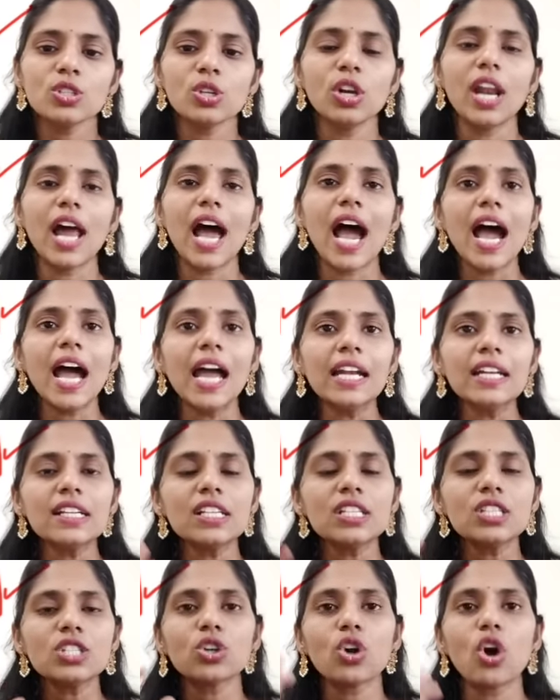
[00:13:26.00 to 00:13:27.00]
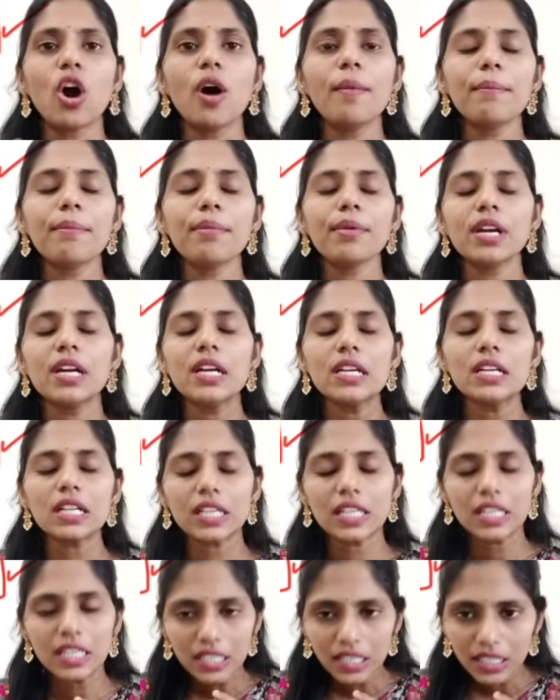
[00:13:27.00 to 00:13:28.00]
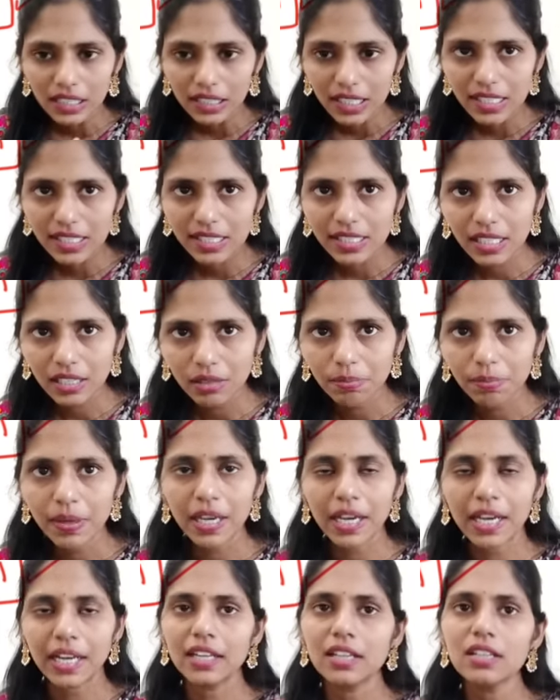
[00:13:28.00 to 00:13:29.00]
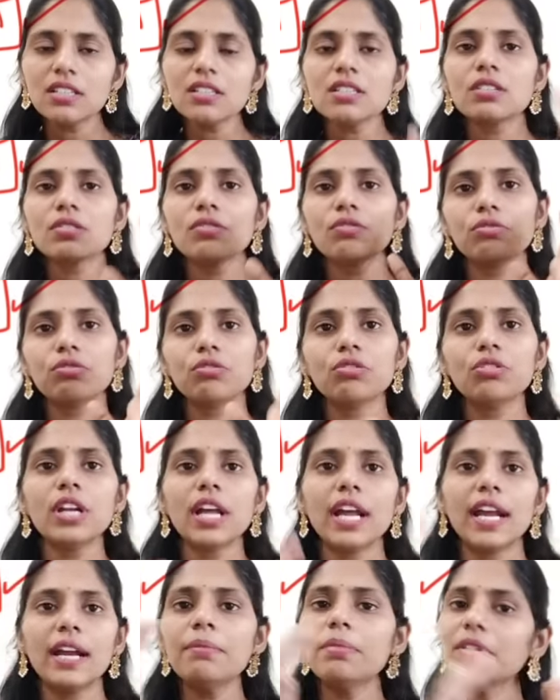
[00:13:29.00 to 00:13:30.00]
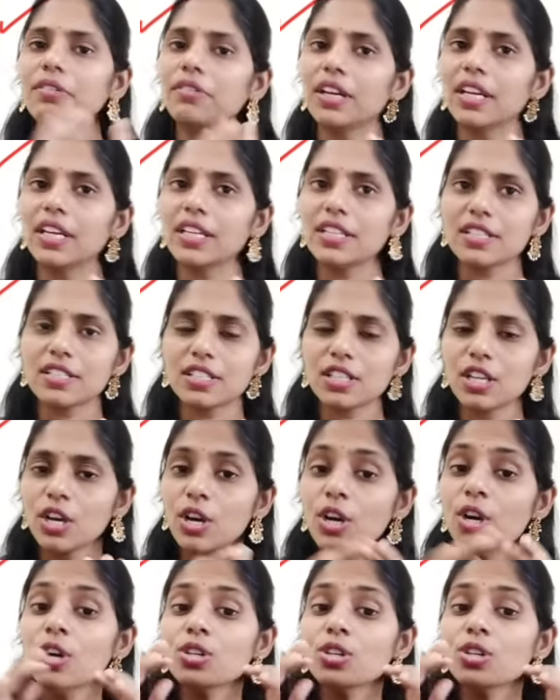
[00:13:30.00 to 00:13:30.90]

So largest component here in the CPI is food and beverages.